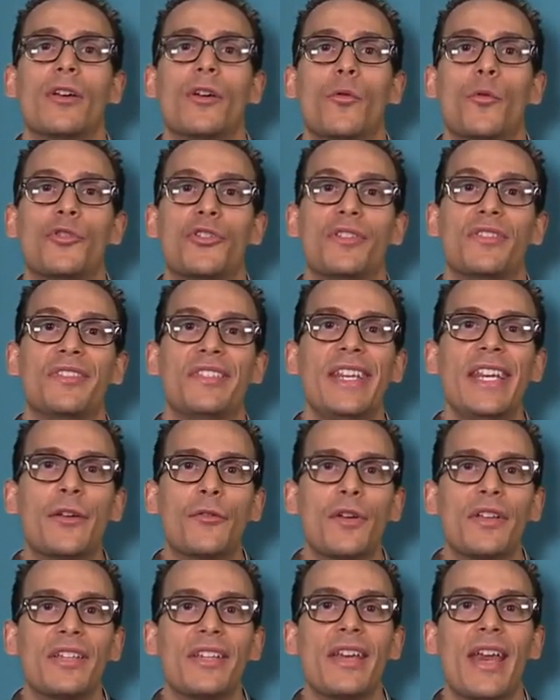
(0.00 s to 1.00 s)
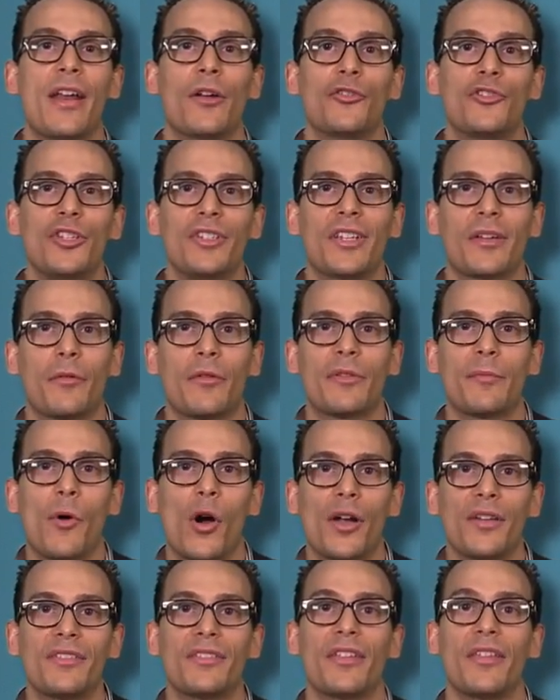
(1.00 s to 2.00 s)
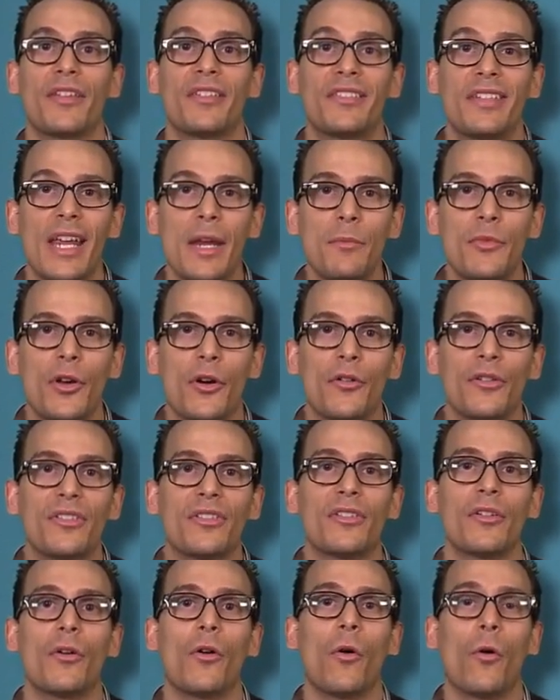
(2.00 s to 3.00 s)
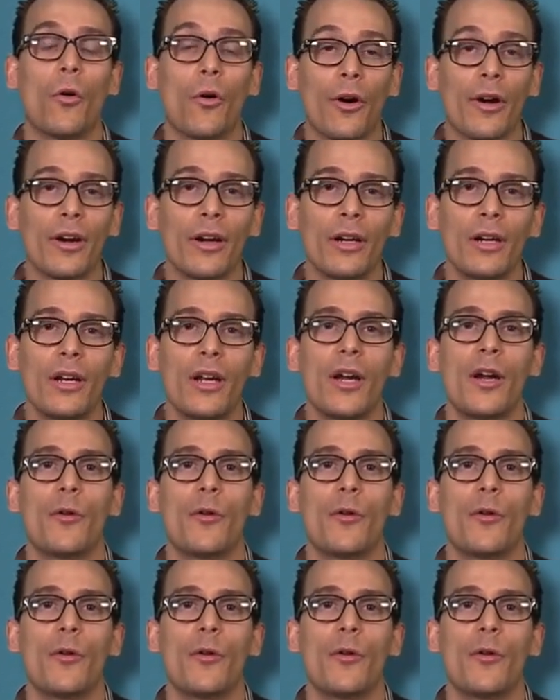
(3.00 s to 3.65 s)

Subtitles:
which is decreasing analgesic response to the same dose or